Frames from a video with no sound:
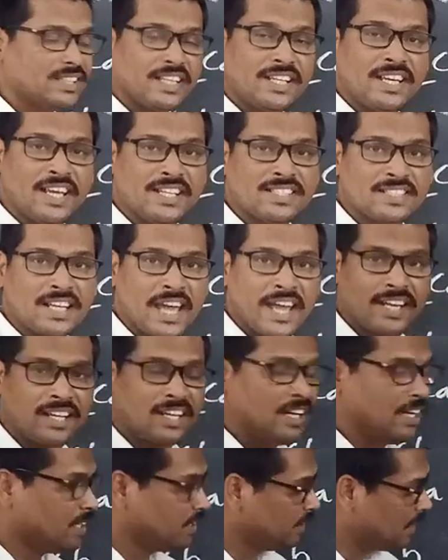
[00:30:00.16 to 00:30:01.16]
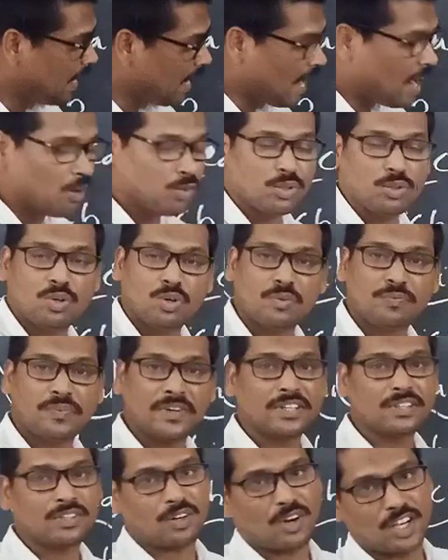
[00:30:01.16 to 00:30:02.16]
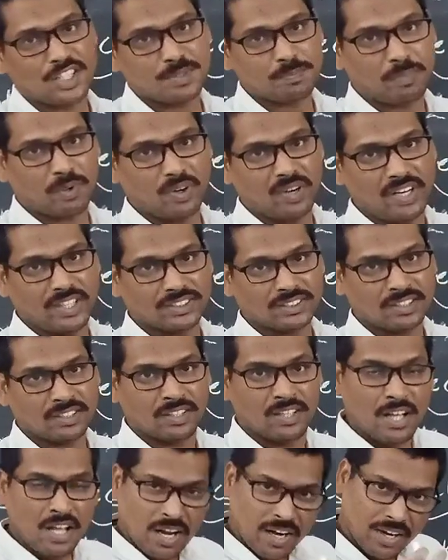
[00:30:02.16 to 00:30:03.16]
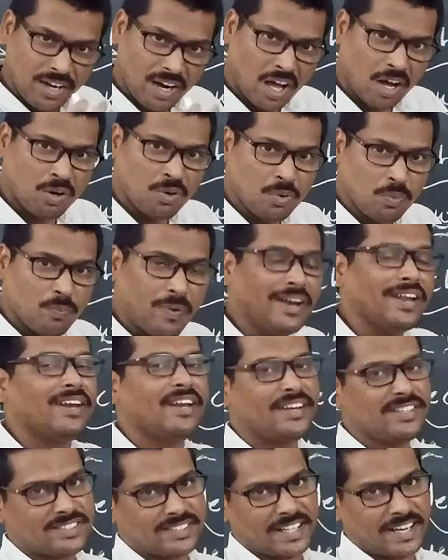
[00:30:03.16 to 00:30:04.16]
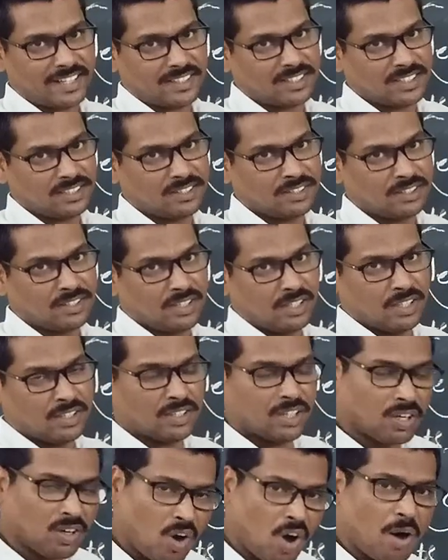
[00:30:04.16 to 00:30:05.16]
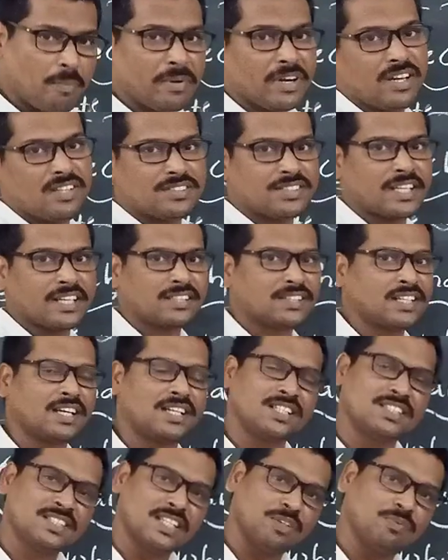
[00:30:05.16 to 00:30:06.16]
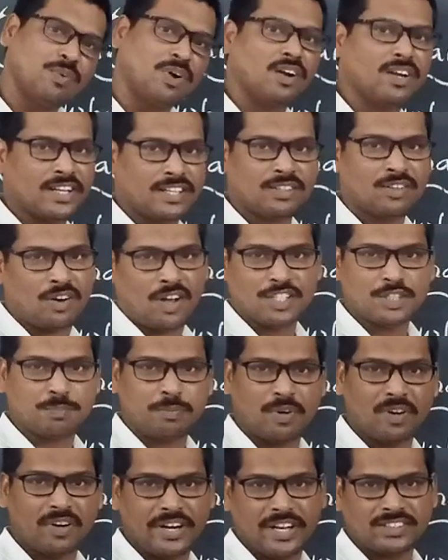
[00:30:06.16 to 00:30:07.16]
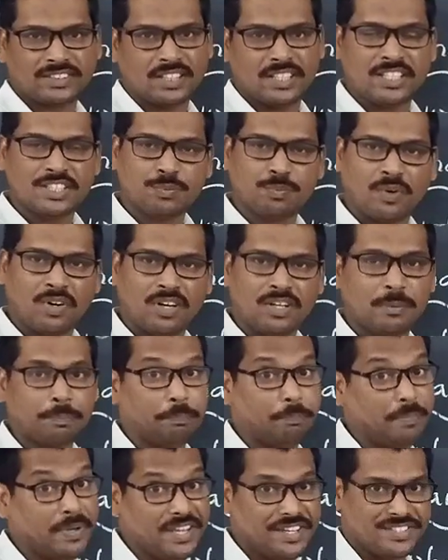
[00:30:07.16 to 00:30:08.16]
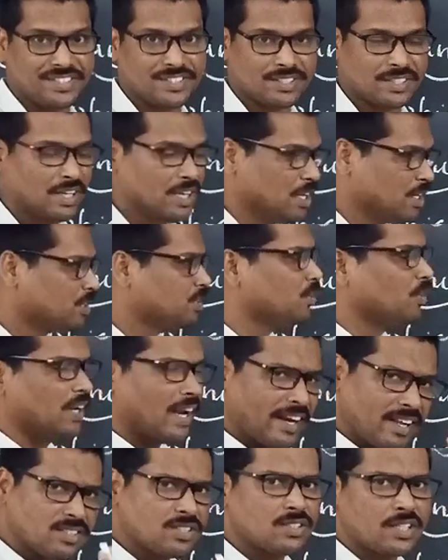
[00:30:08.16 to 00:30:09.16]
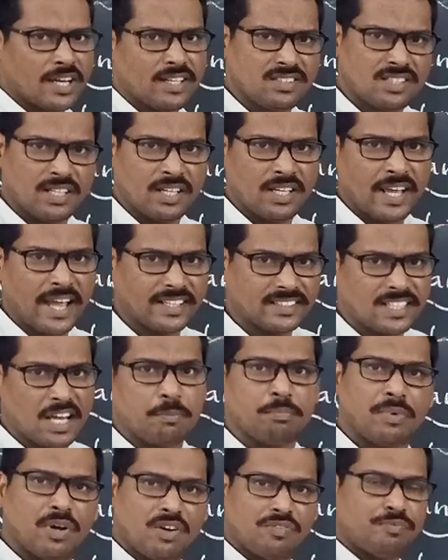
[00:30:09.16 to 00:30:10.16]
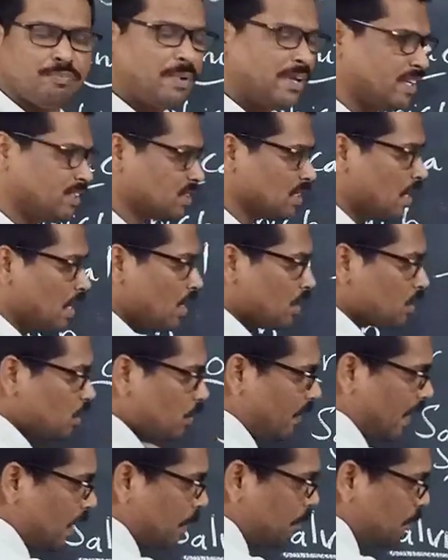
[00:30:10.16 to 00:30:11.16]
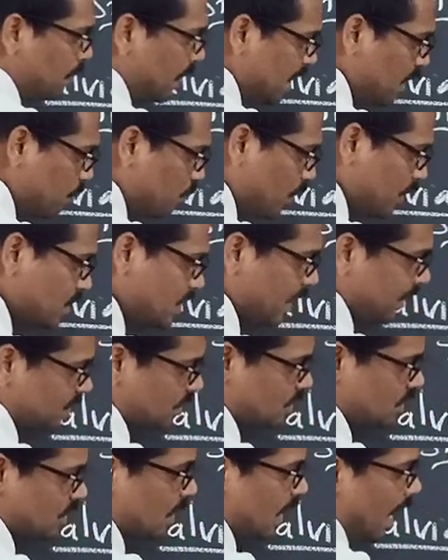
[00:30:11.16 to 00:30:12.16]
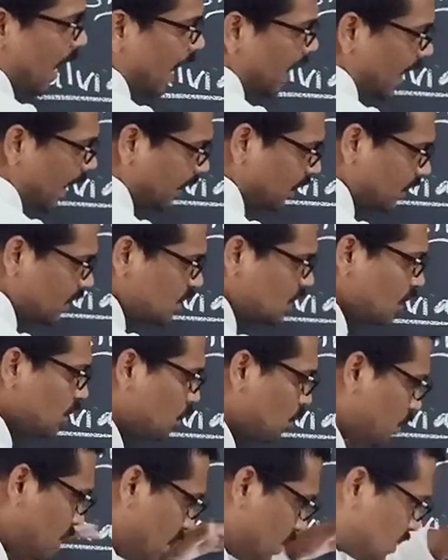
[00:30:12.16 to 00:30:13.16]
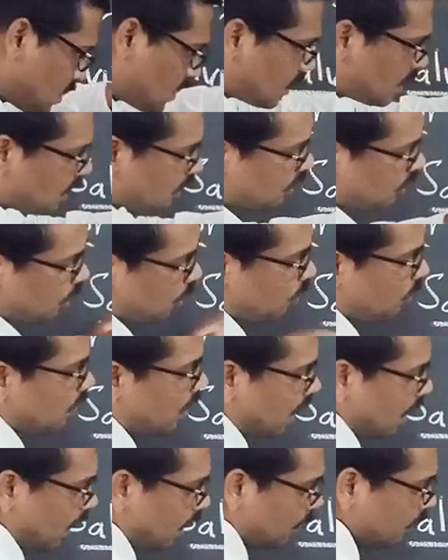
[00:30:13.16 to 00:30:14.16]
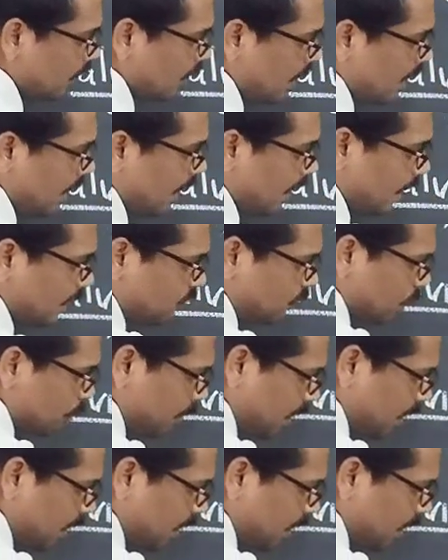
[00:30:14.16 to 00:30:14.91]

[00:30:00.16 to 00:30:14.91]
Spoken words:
thing is like they have to go for cross-pollination. Now when an insect, the common insect that is involved in cross-pollination is what? Bees. So let us take the example of bees. So when a bee visits and enters into this corolla, it will